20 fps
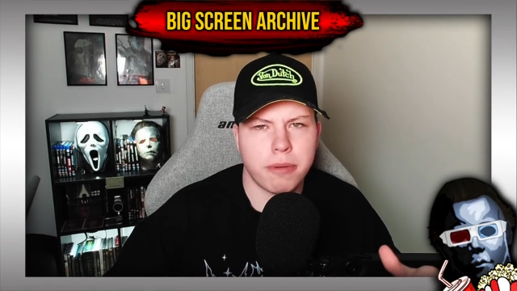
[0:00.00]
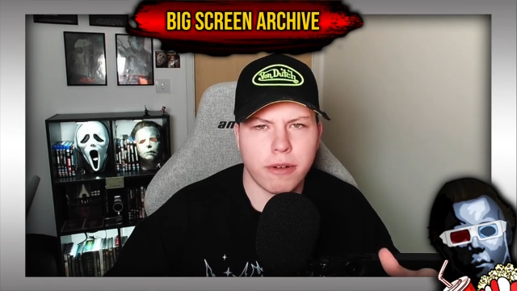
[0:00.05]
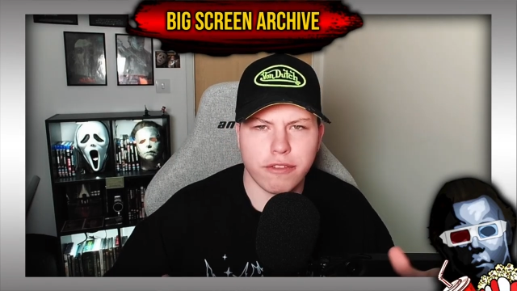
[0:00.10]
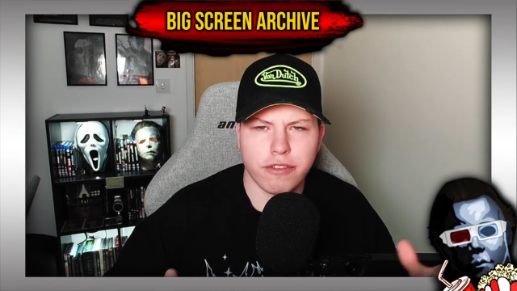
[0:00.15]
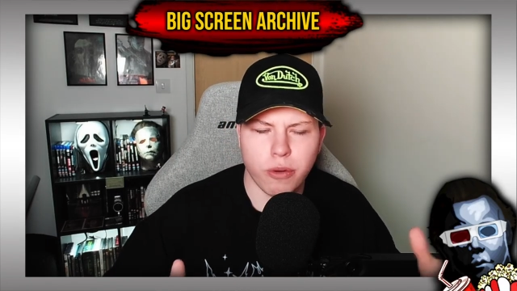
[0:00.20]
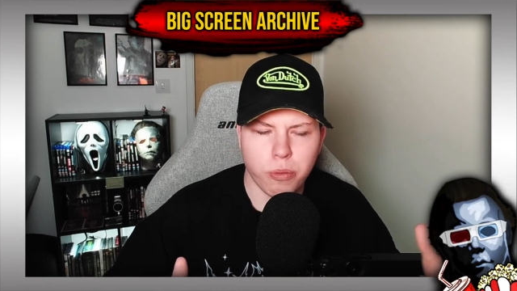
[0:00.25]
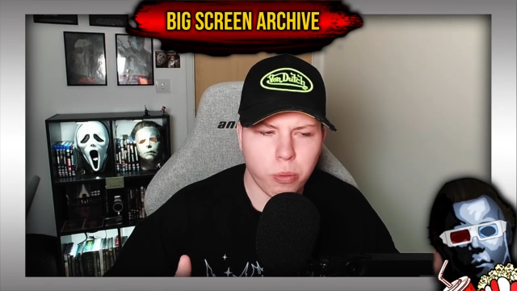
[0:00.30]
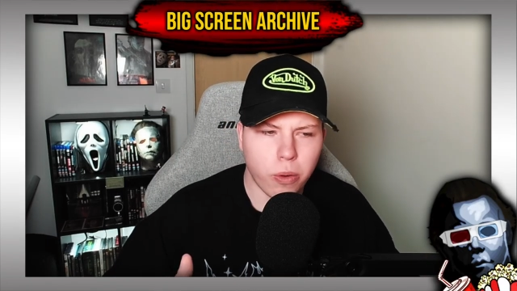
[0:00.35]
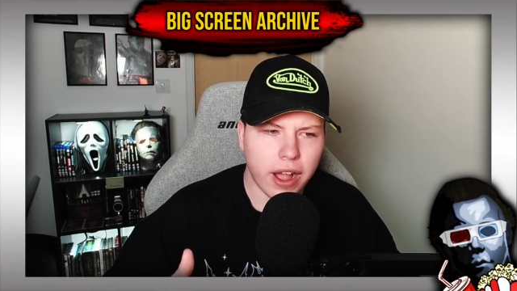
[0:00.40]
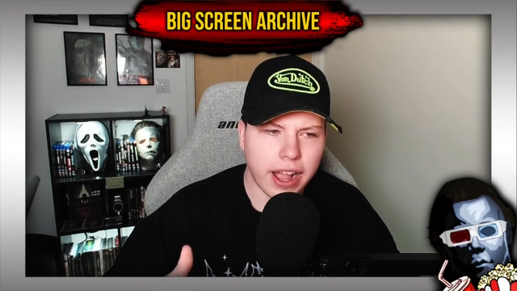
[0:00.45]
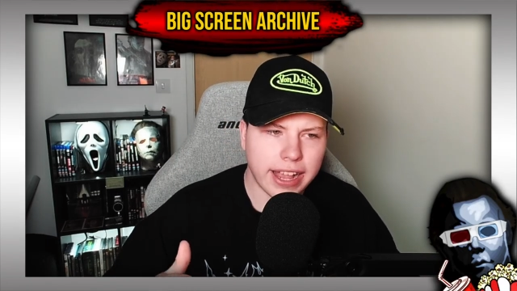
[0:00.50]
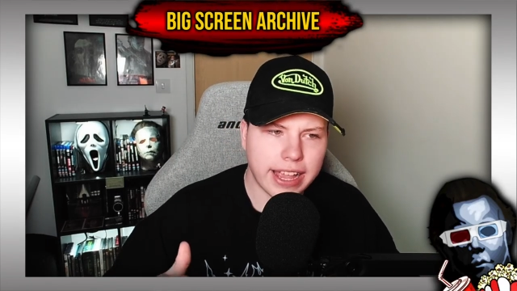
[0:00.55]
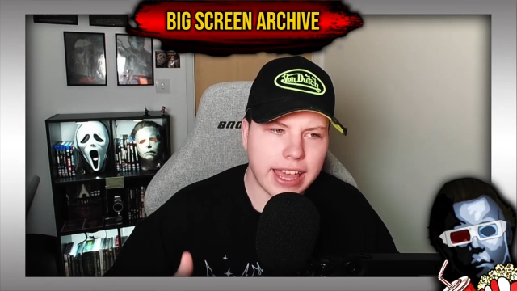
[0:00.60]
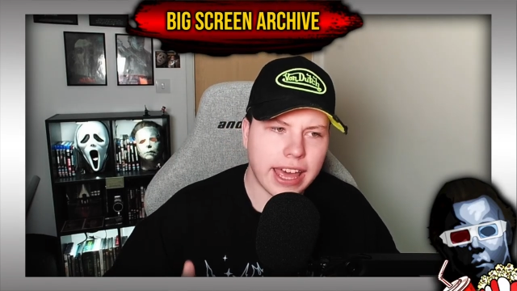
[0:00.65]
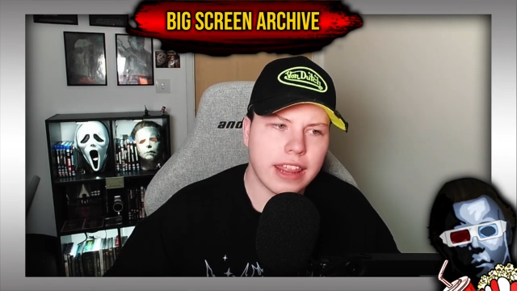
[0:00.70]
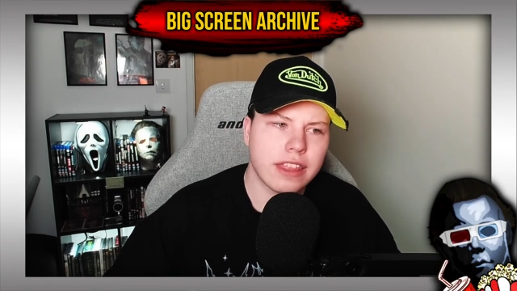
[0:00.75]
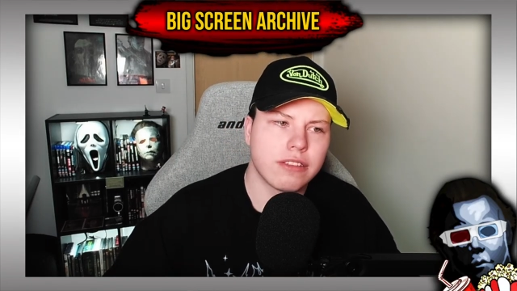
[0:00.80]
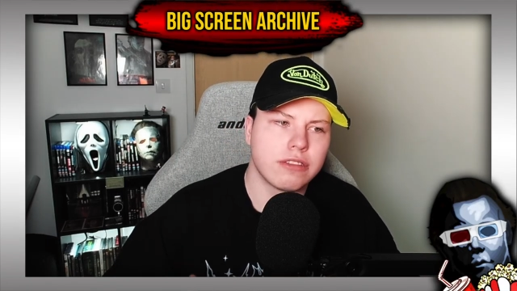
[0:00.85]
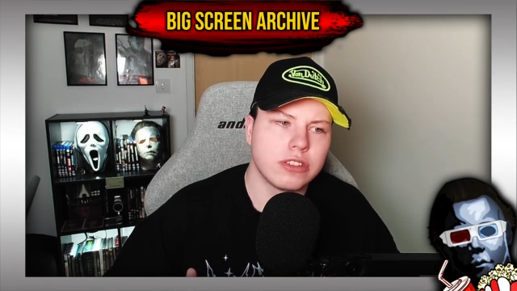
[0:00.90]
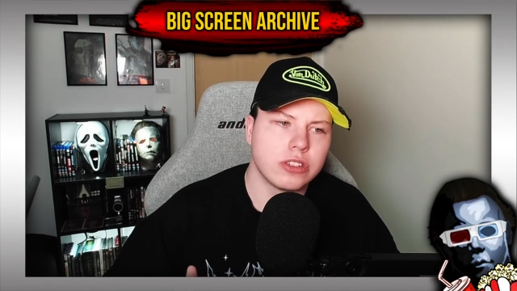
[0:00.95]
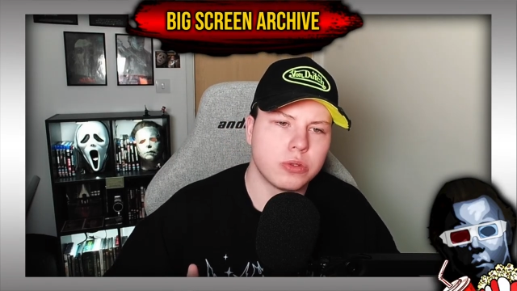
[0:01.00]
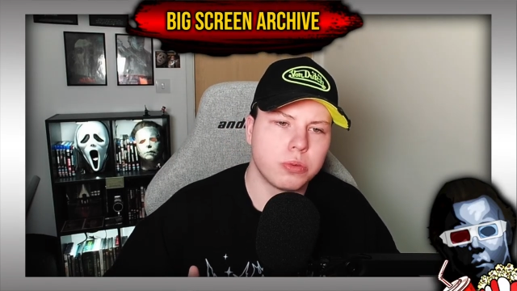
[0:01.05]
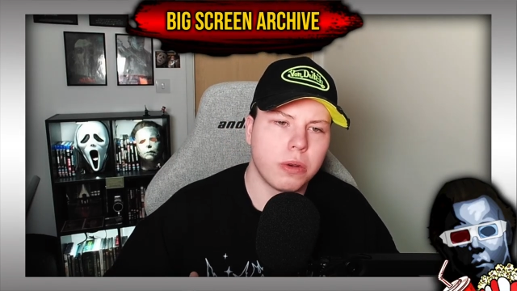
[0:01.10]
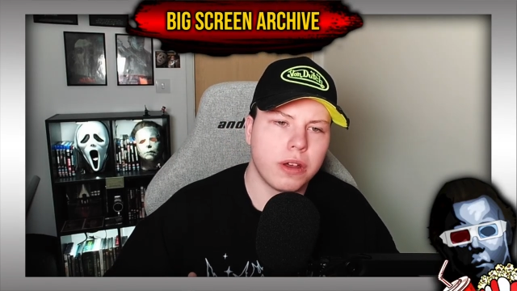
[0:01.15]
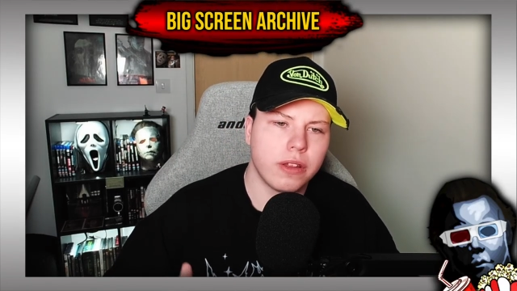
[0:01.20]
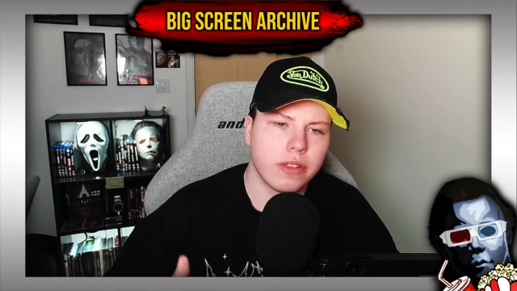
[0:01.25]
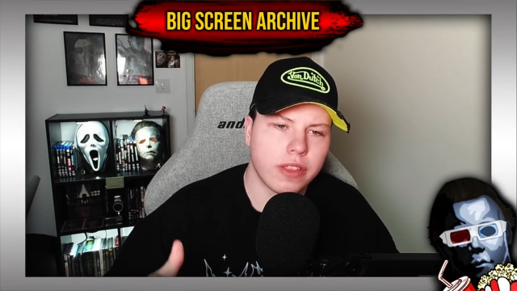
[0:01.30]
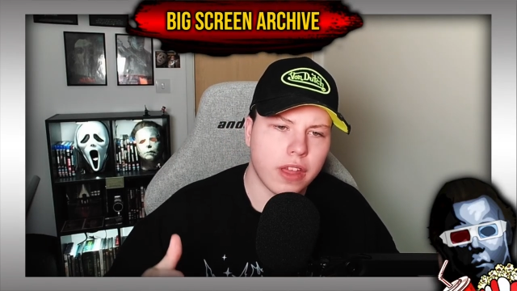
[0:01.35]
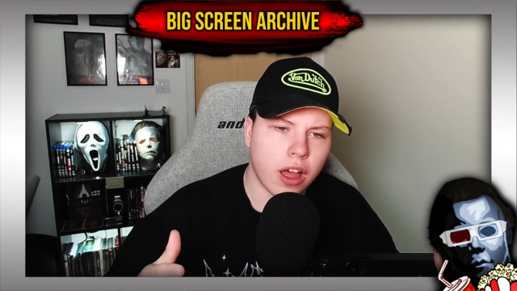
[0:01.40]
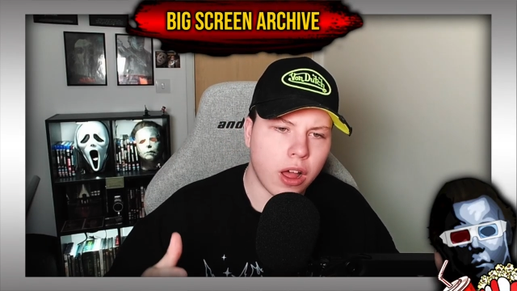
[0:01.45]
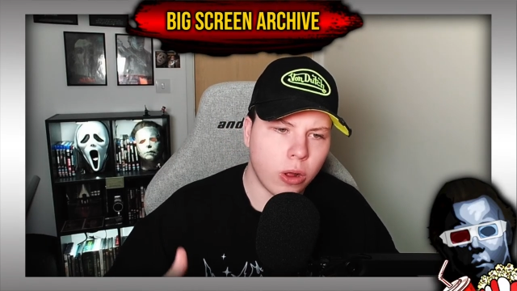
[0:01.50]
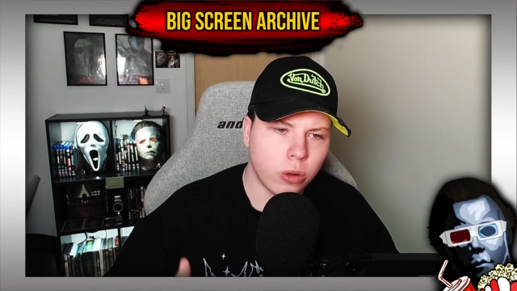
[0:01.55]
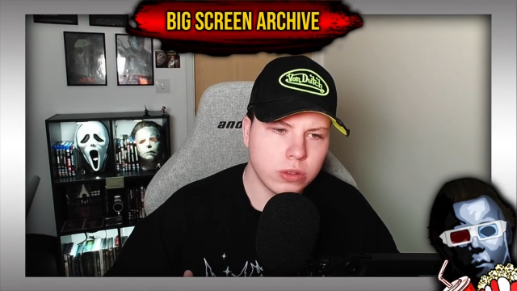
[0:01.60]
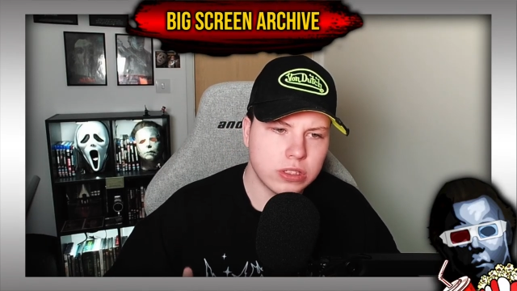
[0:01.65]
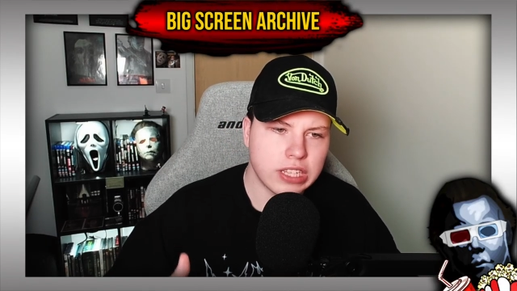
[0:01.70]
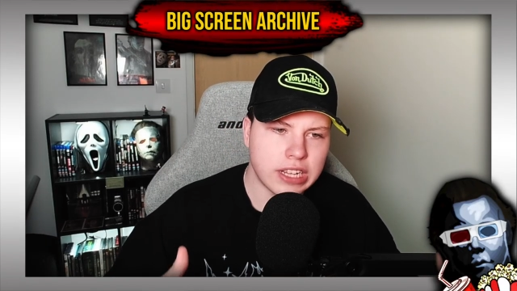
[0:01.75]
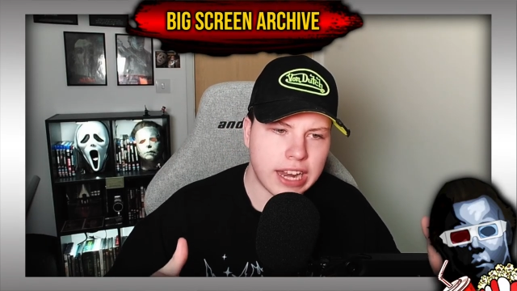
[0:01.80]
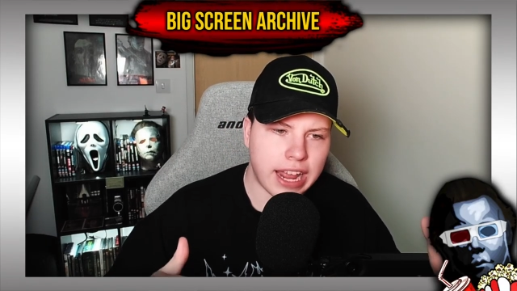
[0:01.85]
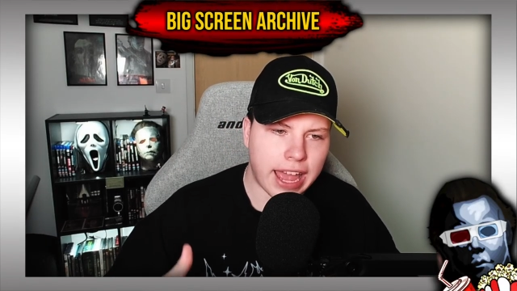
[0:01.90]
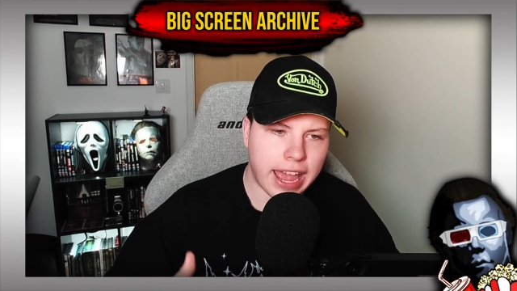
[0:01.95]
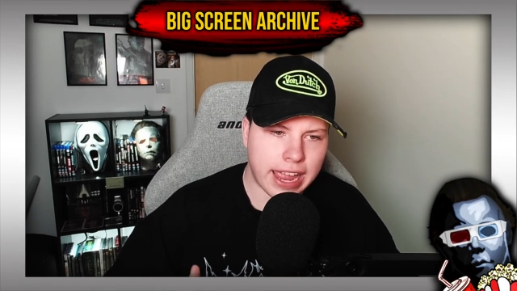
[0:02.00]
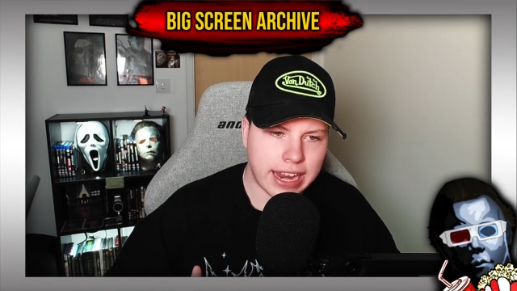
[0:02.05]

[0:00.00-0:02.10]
But from what I gather as well, the alternate